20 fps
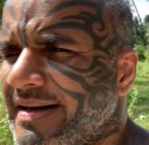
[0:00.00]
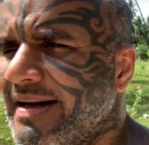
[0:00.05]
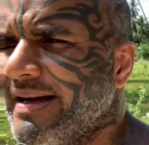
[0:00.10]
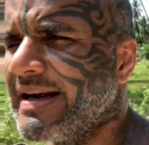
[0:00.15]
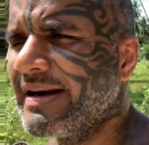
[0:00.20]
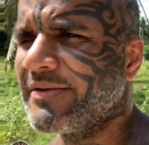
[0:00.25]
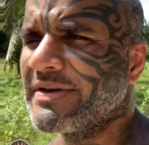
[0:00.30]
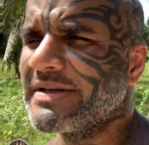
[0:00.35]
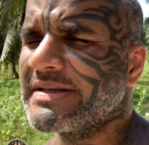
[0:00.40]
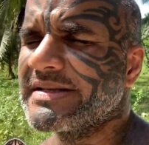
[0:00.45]

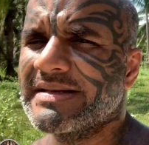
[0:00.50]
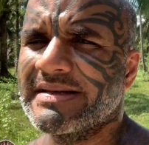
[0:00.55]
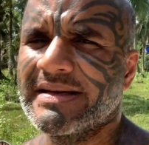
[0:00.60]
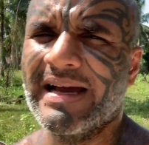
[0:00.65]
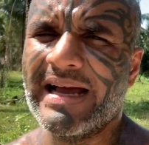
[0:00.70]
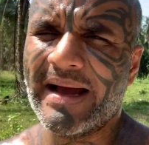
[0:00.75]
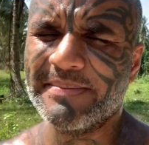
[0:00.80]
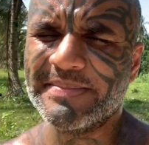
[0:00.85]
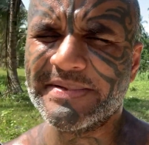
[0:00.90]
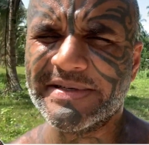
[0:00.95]
it was
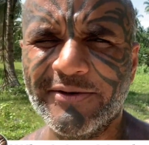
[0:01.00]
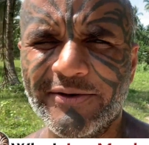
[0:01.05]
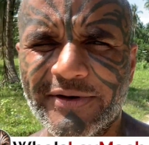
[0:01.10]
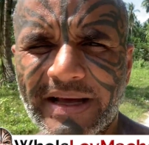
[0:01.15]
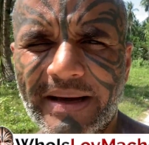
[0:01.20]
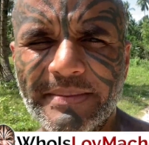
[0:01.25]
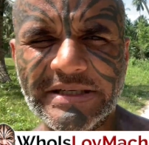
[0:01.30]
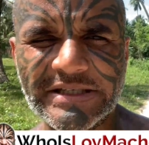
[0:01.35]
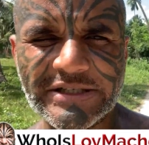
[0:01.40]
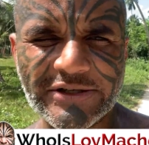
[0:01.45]
absolute
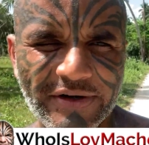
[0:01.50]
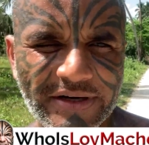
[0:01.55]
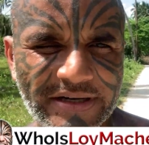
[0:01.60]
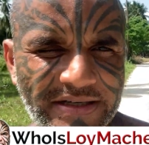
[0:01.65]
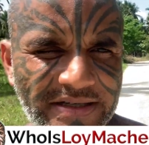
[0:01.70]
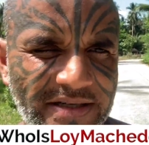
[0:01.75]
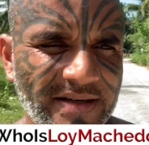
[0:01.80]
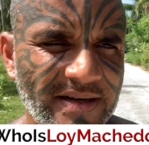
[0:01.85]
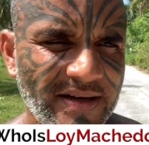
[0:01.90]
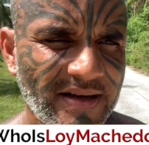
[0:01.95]

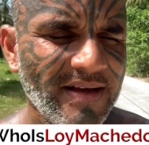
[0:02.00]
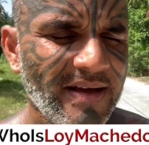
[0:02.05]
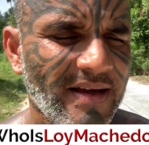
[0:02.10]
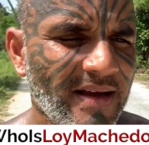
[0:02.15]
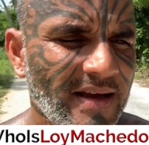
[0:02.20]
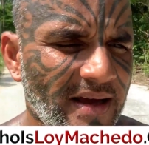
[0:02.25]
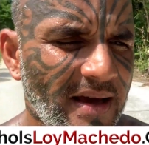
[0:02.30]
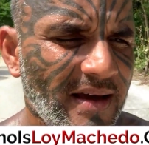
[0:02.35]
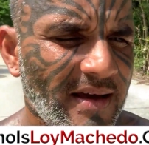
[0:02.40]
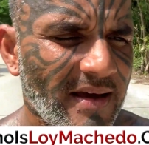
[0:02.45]
amateurish.
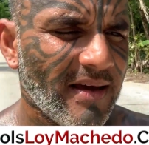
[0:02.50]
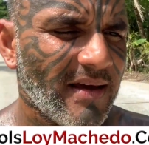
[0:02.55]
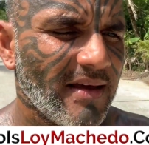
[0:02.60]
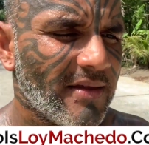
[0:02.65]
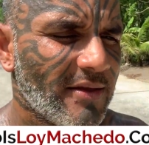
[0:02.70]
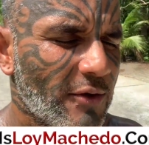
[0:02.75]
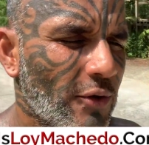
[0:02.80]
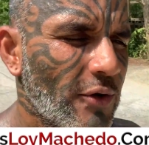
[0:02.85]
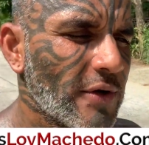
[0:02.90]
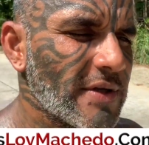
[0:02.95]

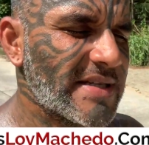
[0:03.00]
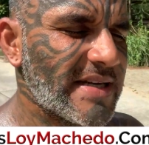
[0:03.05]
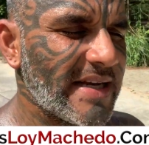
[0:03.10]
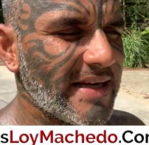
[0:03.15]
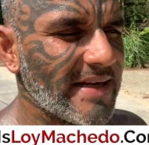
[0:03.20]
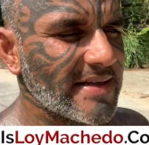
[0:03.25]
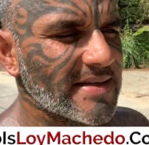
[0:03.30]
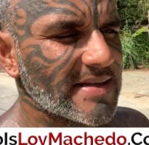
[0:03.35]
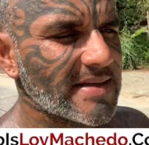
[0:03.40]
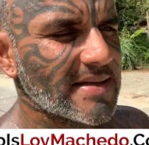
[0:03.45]
Those
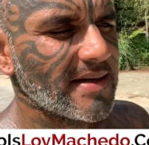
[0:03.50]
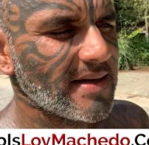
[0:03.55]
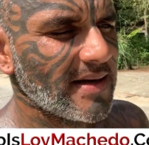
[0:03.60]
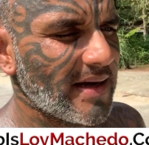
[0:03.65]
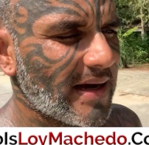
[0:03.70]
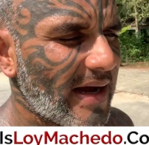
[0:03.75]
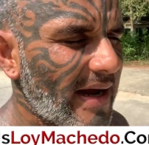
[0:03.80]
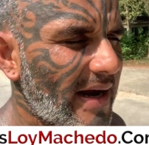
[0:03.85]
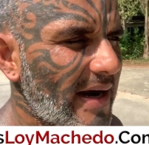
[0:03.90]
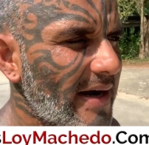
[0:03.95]
days,
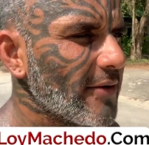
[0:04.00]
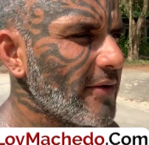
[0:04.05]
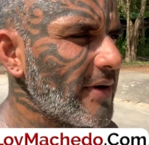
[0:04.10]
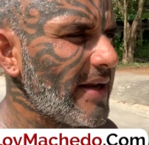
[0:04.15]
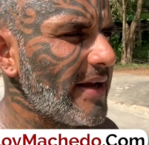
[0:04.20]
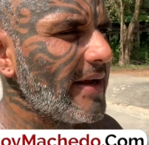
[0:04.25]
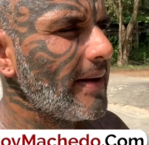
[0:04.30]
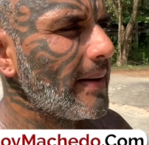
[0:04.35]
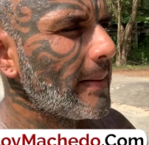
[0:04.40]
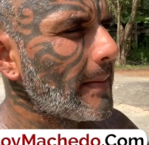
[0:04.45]
I had only,